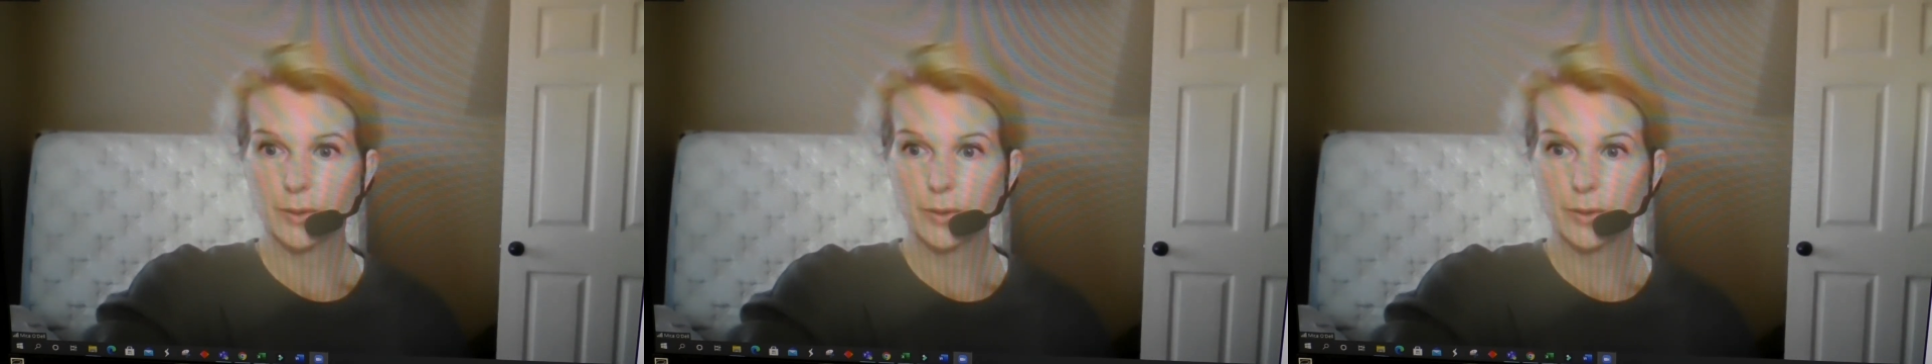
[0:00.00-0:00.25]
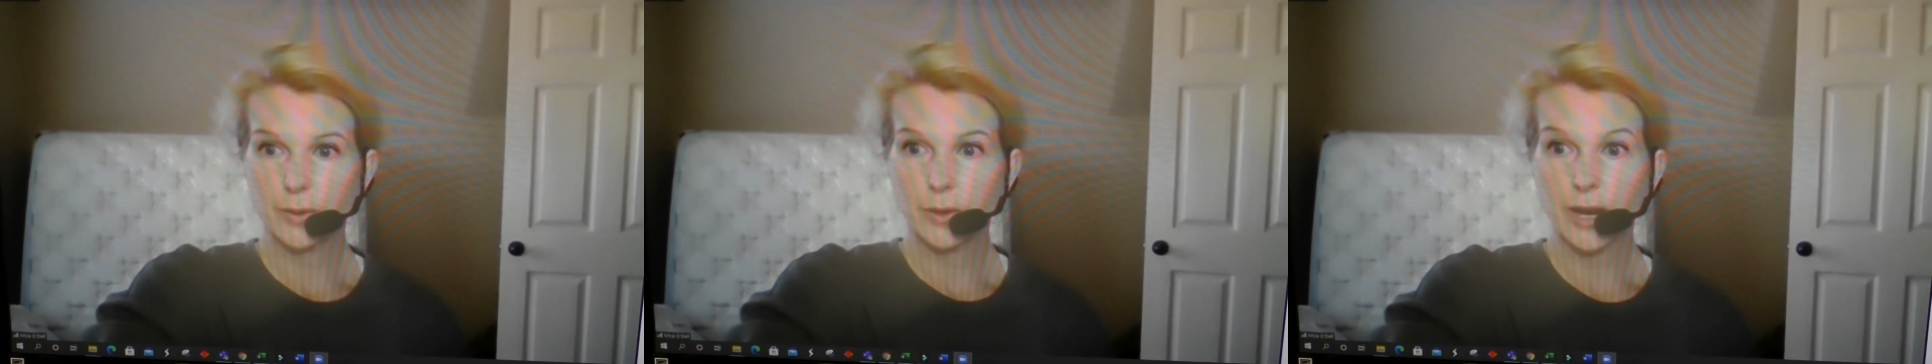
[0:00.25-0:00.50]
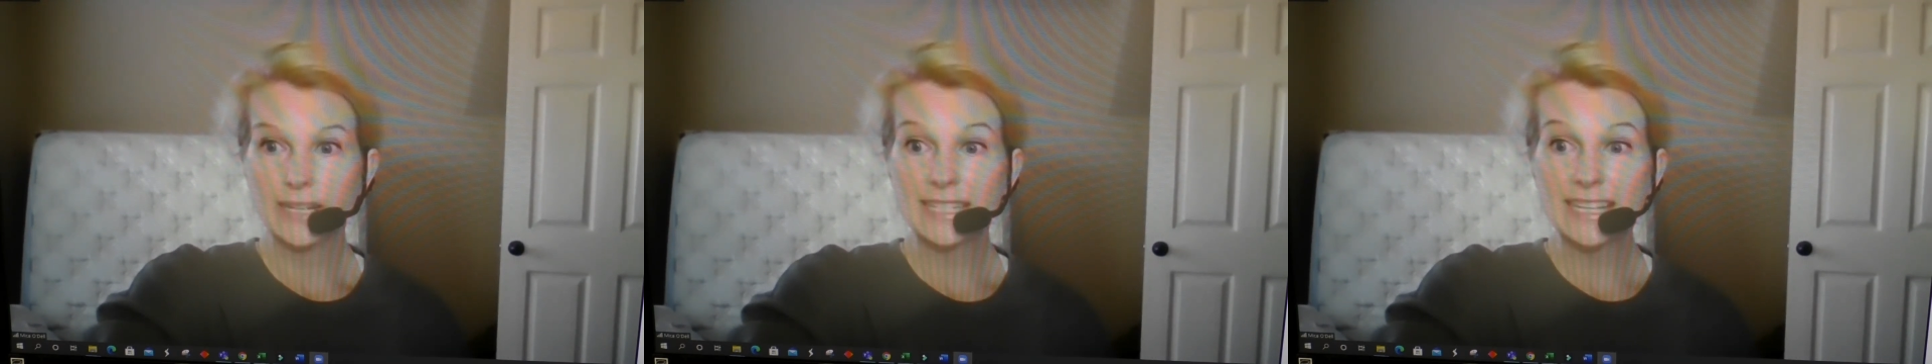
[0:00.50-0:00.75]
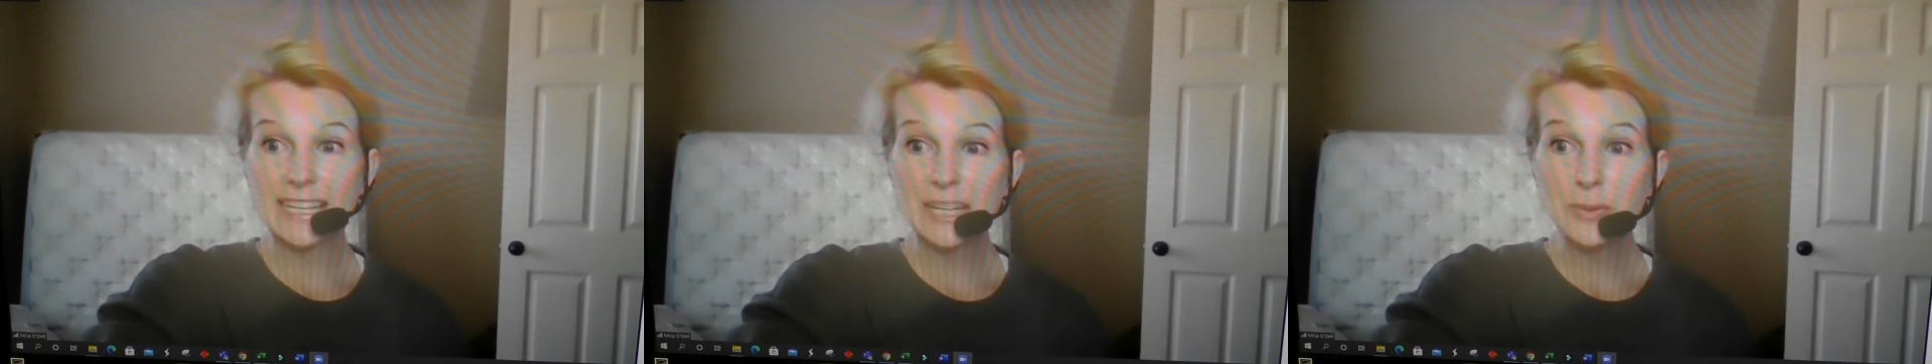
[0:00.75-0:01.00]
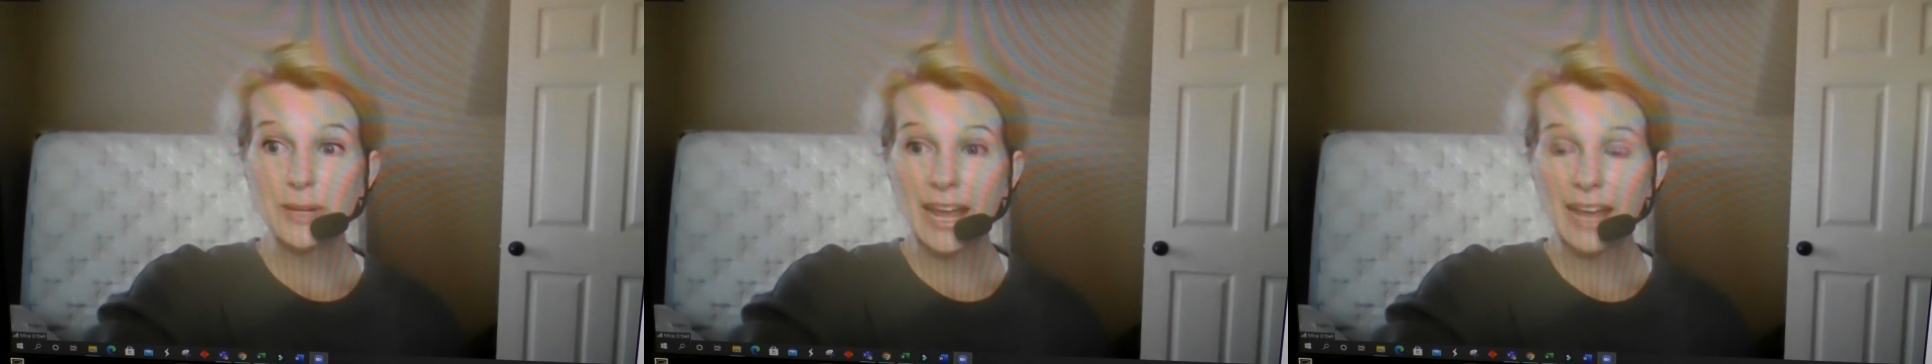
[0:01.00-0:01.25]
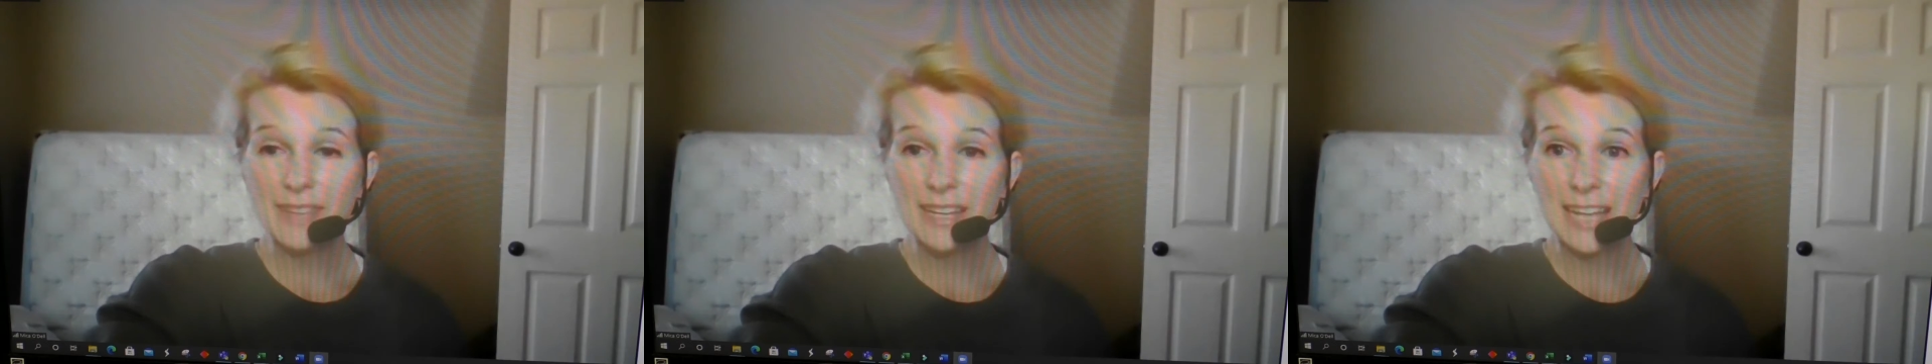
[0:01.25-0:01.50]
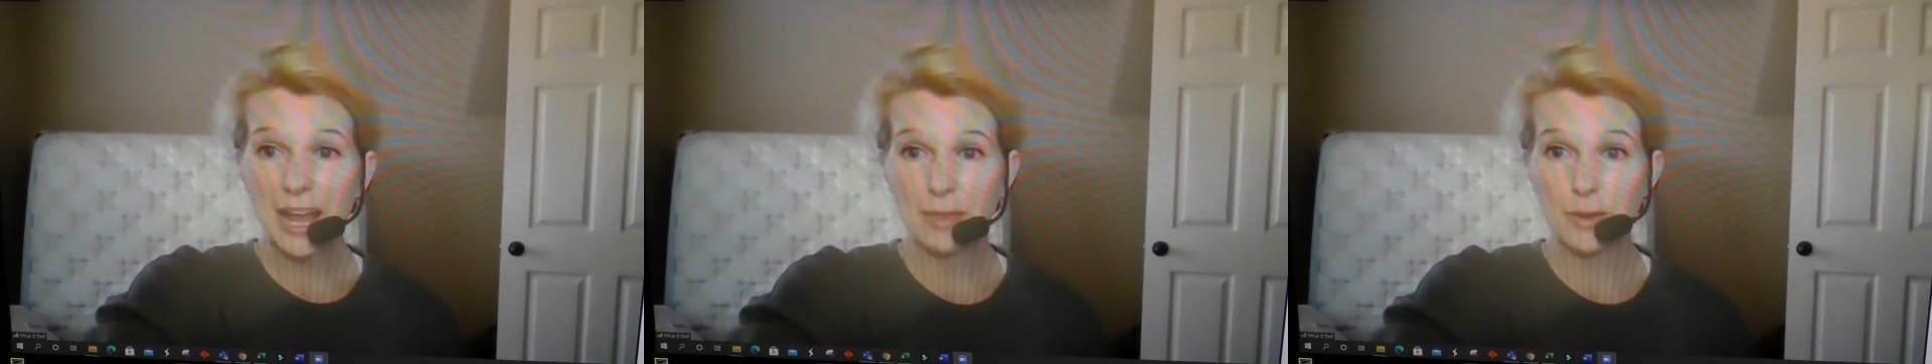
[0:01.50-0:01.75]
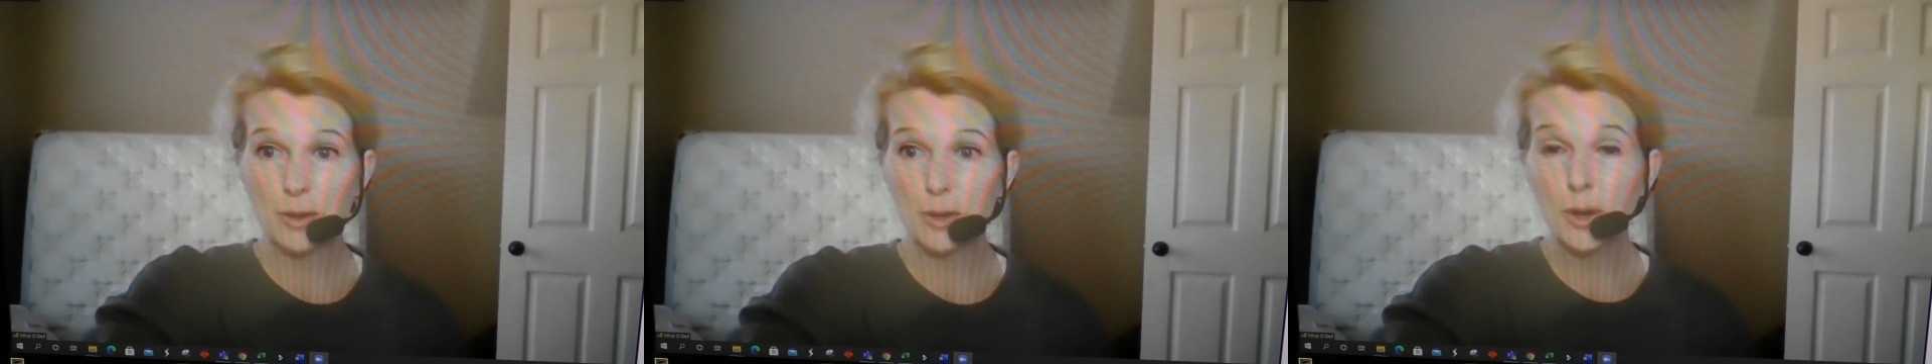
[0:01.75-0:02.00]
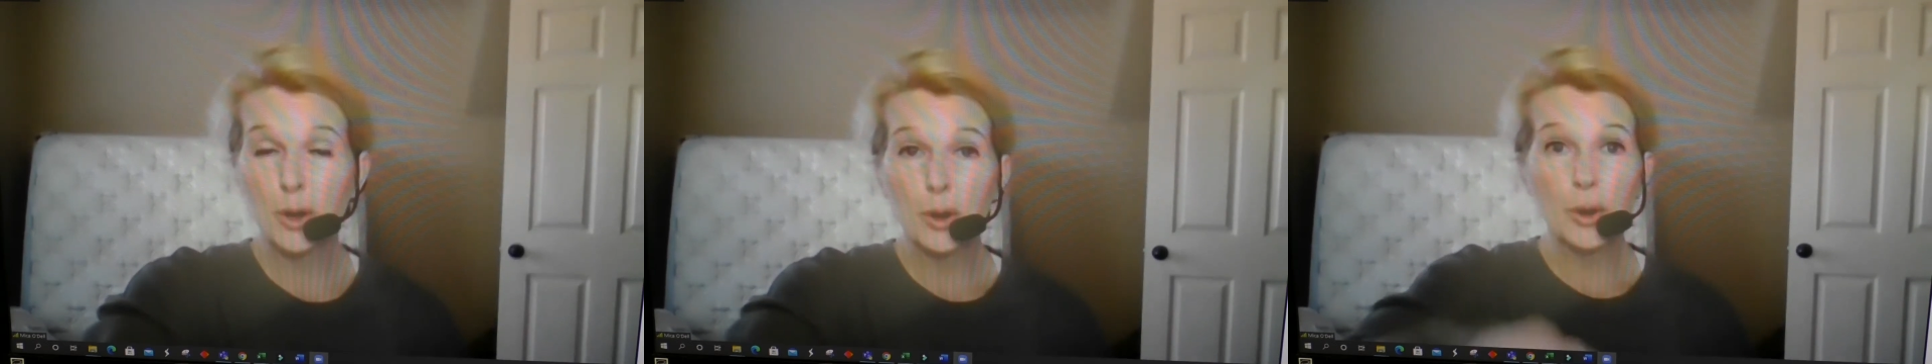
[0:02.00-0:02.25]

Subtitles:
Right, does anyone have any other